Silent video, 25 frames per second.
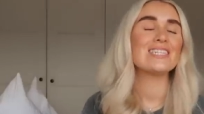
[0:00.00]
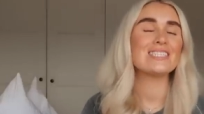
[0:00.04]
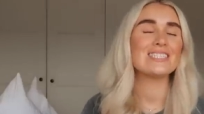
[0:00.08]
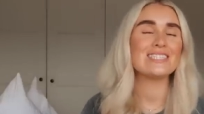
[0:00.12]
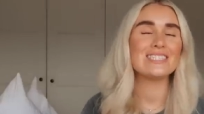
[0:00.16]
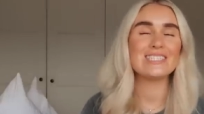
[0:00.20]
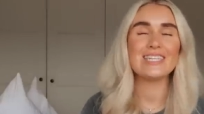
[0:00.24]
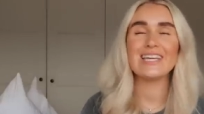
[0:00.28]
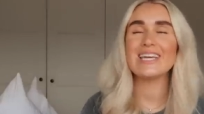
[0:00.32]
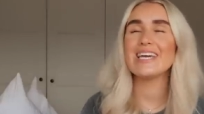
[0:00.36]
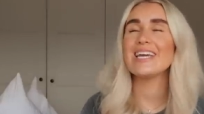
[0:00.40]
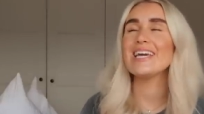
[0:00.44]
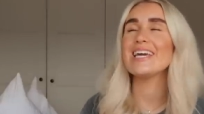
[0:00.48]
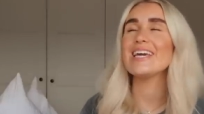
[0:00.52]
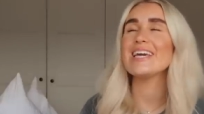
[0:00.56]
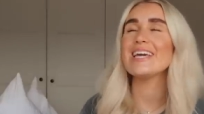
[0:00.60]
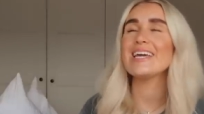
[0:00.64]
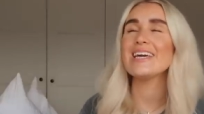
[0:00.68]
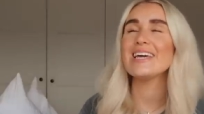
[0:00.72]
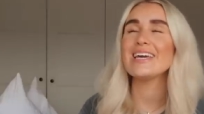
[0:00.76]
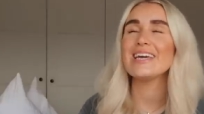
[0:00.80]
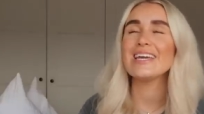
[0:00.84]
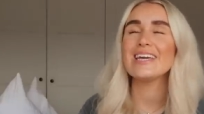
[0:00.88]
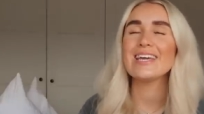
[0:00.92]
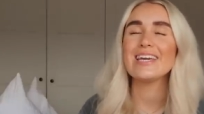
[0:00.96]

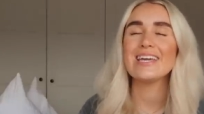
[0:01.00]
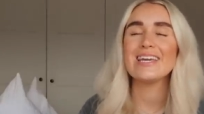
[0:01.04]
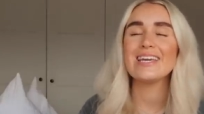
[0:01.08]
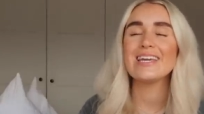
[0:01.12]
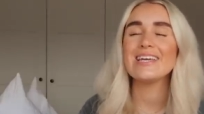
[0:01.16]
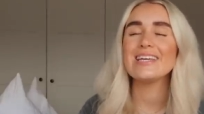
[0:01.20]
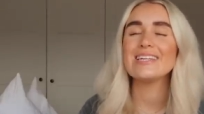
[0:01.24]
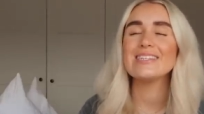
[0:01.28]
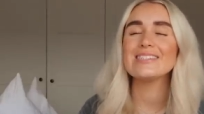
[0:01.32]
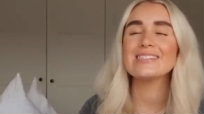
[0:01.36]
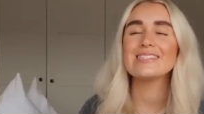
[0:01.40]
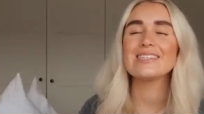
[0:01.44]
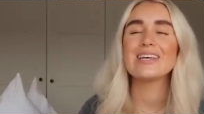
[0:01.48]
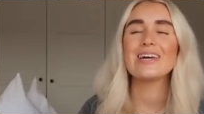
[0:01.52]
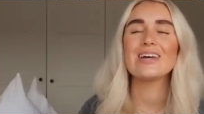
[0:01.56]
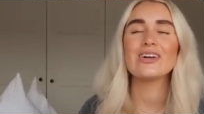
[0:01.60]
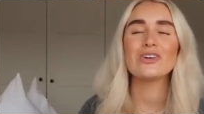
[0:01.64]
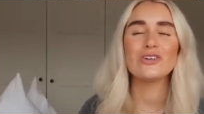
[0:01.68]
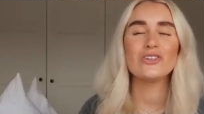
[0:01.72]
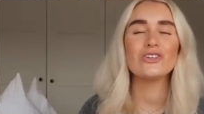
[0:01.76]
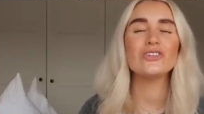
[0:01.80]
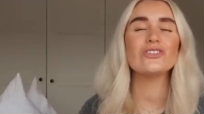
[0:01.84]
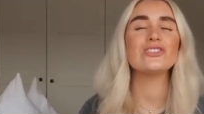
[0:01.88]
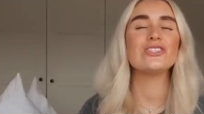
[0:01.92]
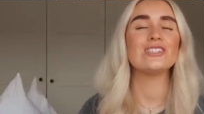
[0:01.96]
Today is
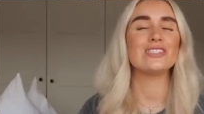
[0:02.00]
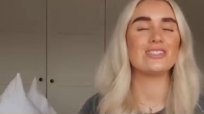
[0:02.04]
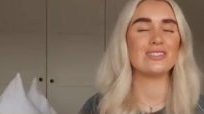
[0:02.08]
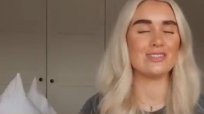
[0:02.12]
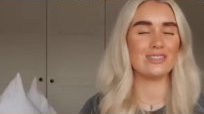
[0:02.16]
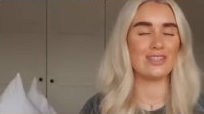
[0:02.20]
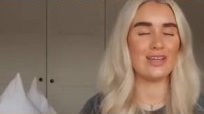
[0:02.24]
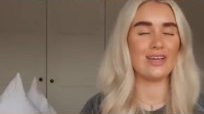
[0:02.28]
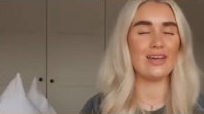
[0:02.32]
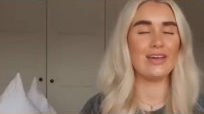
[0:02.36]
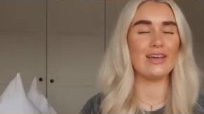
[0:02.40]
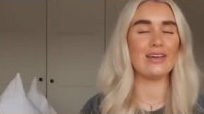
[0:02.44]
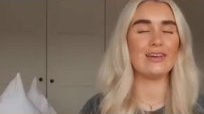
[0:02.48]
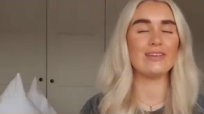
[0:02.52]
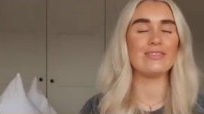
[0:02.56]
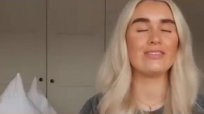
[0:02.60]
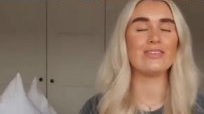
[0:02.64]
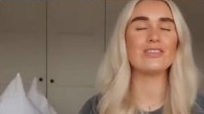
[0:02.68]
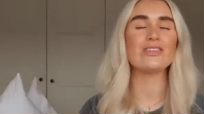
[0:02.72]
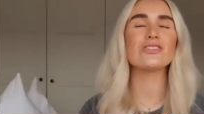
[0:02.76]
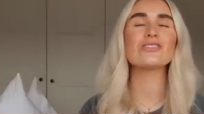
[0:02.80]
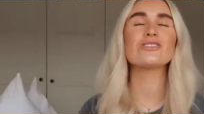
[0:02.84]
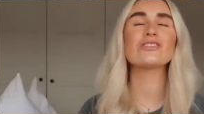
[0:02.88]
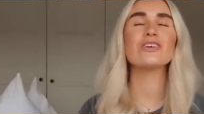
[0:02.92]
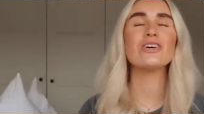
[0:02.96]
a good day.
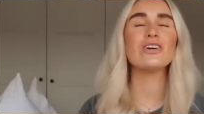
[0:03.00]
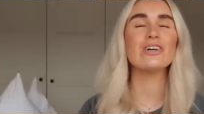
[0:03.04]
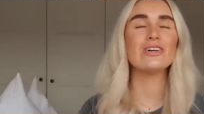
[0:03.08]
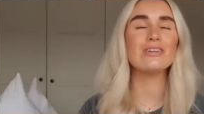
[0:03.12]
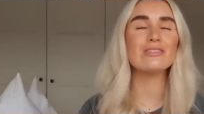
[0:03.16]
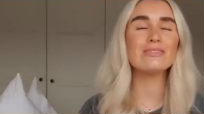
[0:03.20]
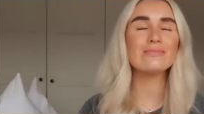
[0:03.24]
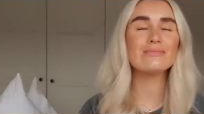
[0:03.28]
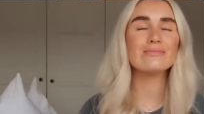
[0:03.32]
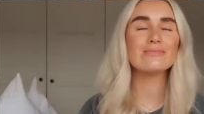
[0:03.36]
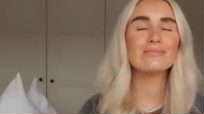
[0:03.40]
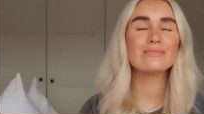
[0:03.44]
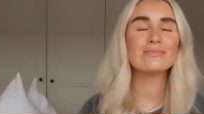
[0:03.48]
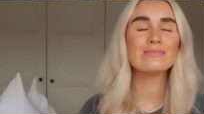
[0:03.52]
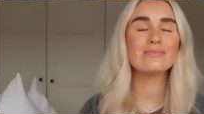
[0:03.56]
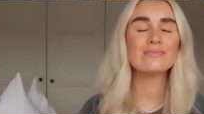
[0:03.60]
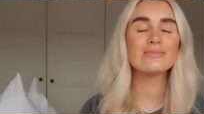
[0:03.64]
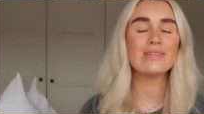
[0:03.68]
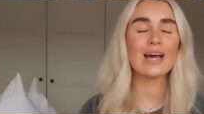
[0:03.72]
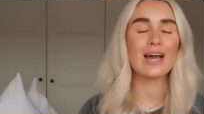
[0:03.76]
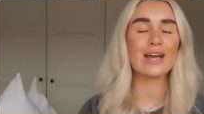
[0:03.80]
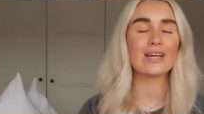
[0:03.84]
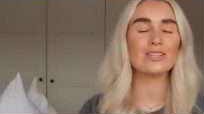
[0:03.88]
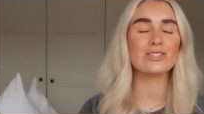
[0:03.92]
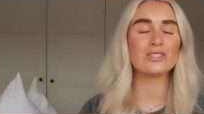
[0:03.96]
The sun,
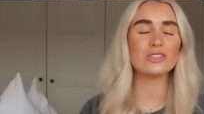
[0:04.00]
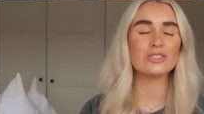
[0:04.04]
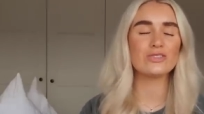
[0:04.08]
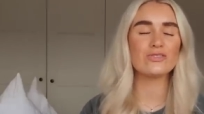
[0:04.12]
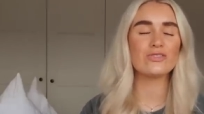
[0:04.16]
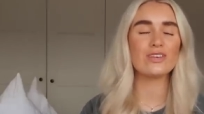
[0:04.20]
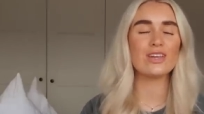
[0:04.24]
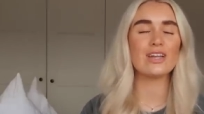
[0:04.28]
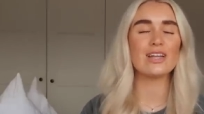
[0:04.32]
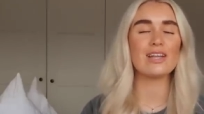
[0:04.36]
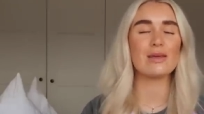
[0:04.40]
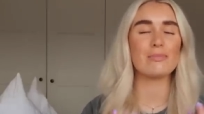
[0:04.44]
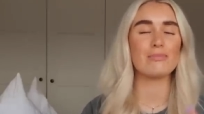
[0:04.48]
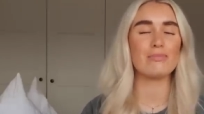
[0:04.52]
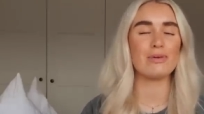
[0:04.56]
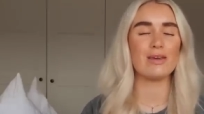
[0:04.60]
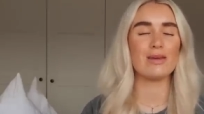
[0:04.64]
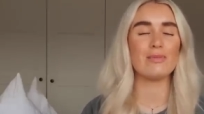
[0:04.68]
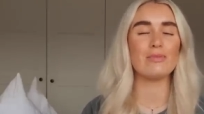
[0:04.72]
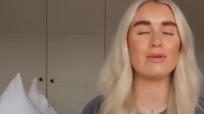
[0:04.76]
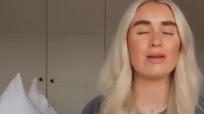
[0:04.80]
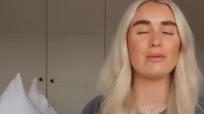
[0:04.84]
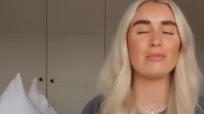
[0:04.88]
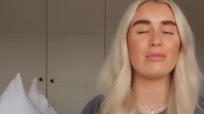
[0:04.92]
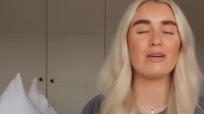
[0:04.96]
I can just feel it
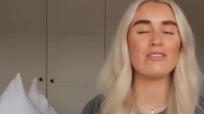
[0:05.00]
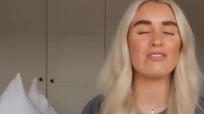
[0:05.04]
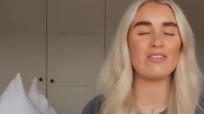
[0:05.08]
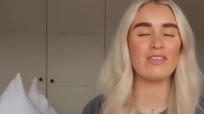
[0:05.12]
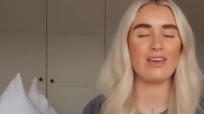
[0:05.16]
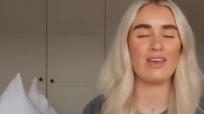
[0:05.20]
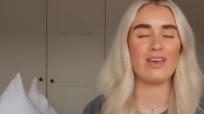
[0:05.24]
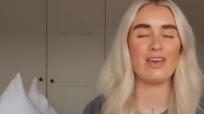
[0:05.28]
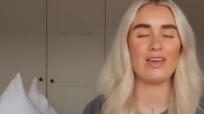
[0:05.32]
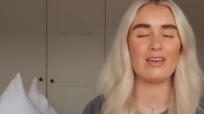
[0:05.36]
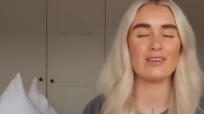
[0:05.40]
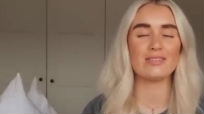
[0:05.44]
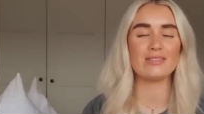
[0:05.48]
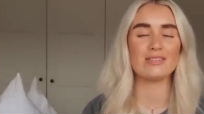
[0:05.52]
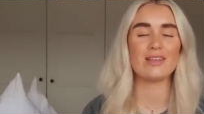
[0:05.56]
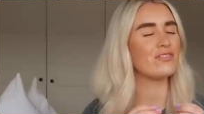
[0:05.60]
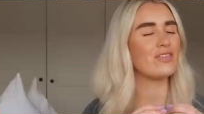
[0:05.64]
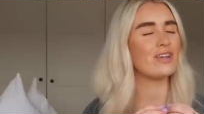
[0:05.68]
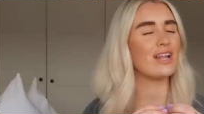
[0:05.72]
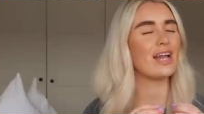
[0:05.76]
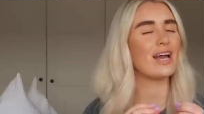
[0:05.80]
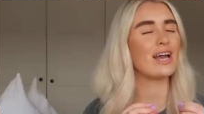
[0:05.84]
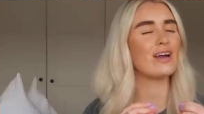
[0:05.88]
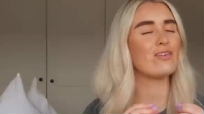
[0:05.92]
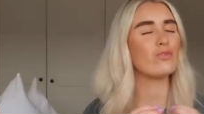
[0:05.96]
beaming on my face. I
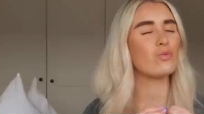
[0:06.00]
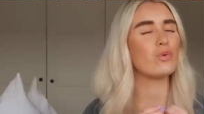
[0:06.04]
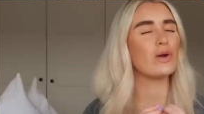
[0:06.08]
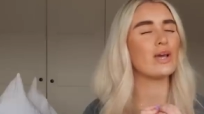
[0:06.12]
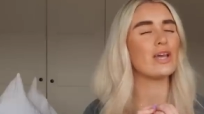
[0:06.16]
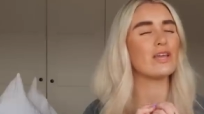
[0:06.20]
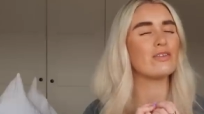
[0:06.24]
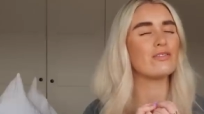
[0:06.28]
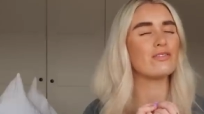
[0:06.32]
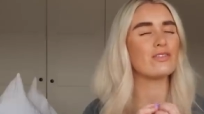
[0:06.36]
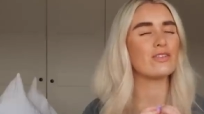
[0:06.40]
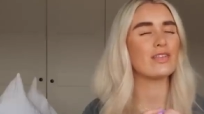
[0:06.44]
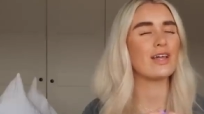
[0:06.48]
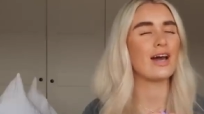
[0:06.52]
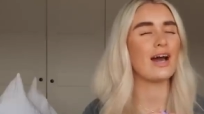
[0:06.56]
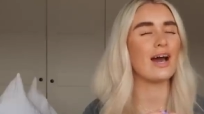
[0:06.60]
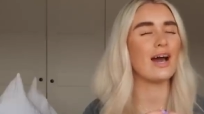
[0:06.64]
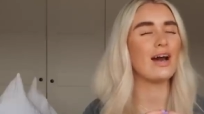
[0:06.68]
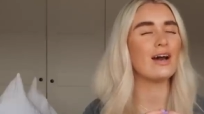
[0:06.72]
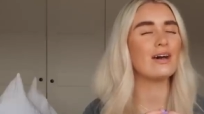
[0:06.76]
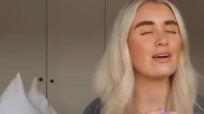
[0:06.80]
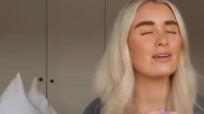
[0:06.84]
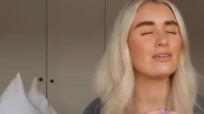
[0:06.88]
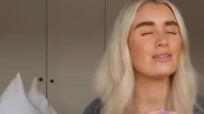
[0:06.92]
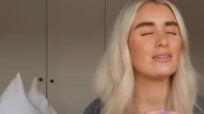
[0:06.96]
feel like I've waited for
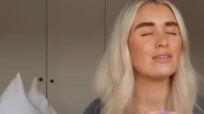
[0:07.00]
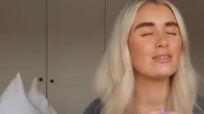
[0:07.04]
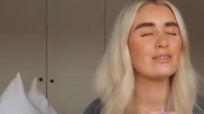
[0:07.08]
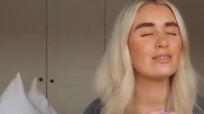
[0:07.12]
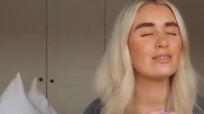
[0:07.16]
that